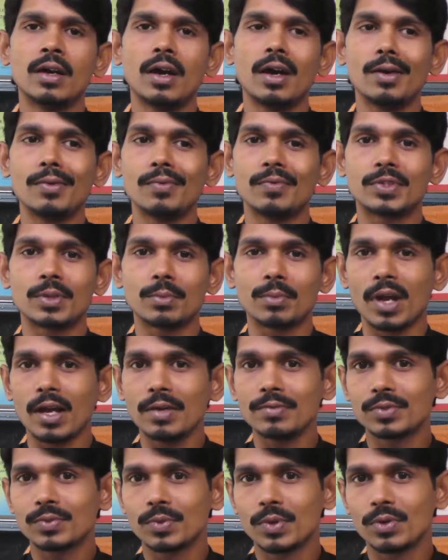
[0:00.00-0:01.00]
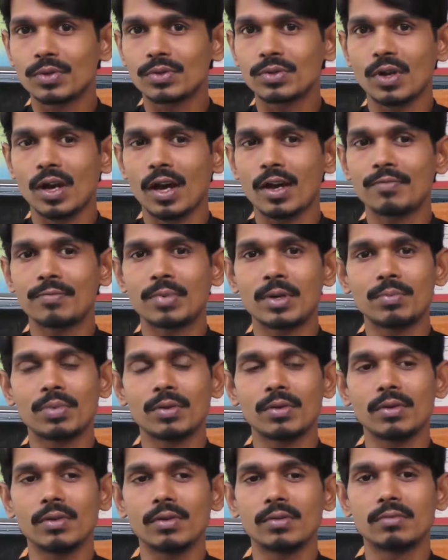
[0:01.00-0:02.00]
And sometimes we also have
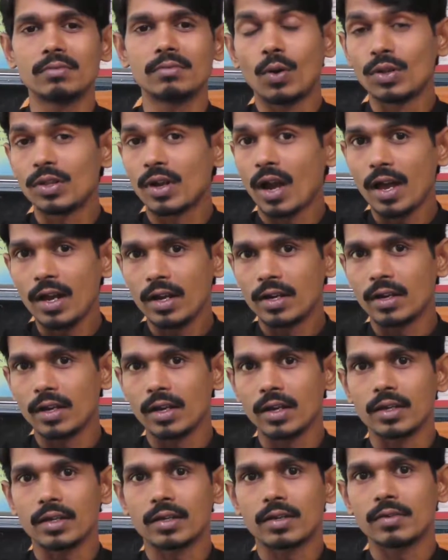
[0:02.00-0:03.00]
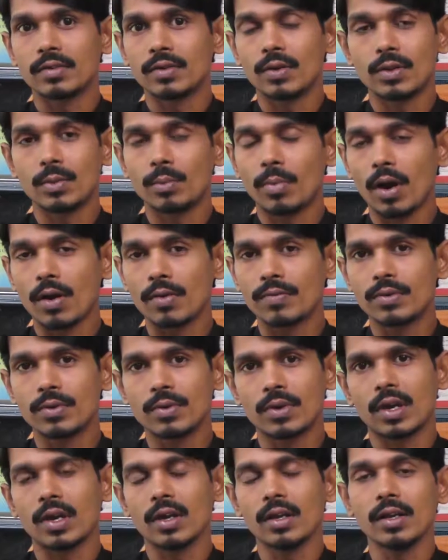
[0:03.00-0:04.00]
people Northern Ireland, like northern part of
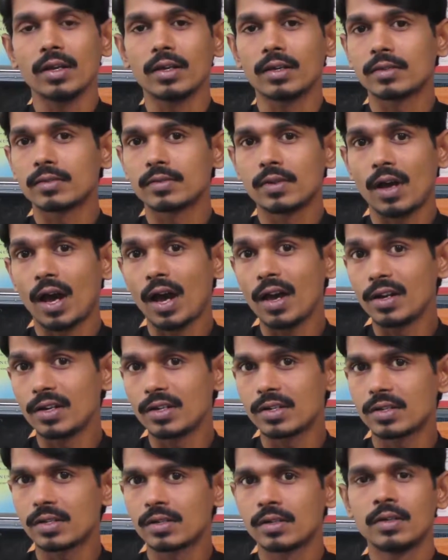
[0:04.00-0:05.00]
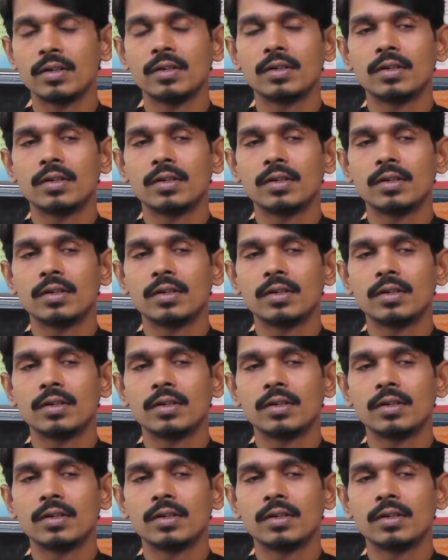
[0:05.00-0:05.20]
UK, like Irish